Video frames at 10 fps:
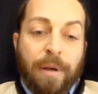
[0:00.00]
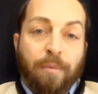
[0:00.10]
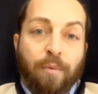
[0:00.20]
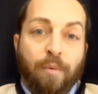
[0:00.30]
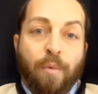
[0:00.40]

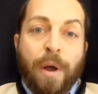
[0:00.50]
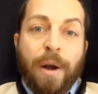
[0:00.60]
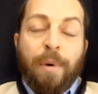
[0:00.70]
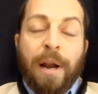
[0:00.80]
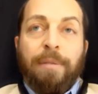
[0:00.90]

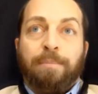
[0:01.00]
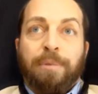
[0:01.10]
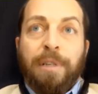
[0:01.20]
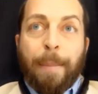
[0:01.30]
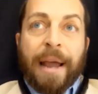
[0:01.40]
when I
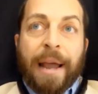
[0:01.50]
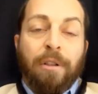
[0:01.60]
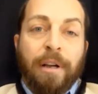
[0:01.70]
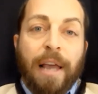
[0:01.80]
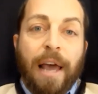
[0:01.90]
step back
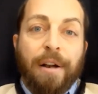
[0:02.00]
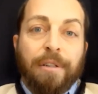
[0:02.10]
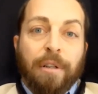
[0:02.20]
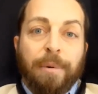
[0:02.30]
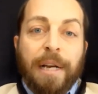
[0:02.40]
and look at it as
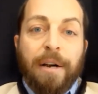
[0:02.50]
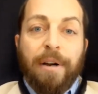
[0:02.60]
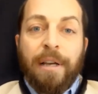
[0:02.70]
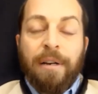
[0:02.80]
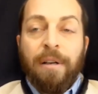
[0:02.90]
a
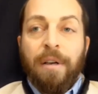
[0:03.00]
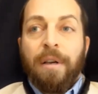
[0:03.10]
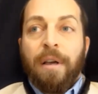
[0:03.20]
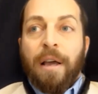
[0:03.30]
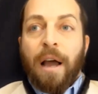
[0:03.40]
libertarian,
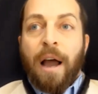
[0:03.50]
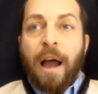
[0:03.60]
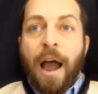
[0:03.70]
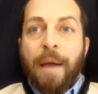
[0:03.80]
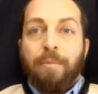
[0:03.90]

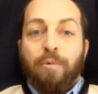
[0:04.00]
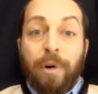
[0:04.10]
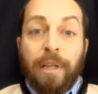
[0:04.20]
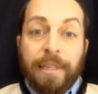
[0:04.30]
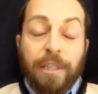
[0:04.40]
I'm
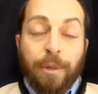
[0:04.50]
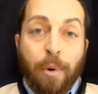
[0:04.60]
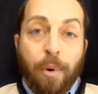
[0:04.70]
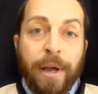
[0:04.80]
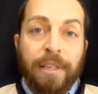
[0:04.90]
really
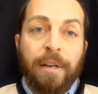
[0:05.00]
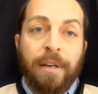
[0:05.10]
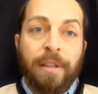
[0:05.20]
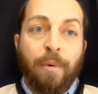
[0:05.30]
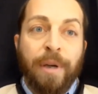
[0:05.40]

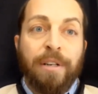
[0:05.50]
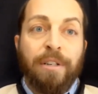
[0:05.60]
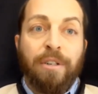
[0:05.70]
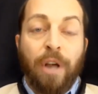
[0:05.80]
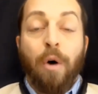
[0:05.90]
disappointed that we
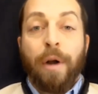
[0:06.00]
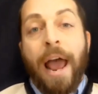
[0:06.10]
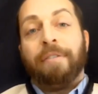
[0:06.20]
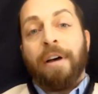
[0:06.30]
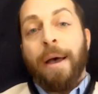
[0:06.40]
don't have a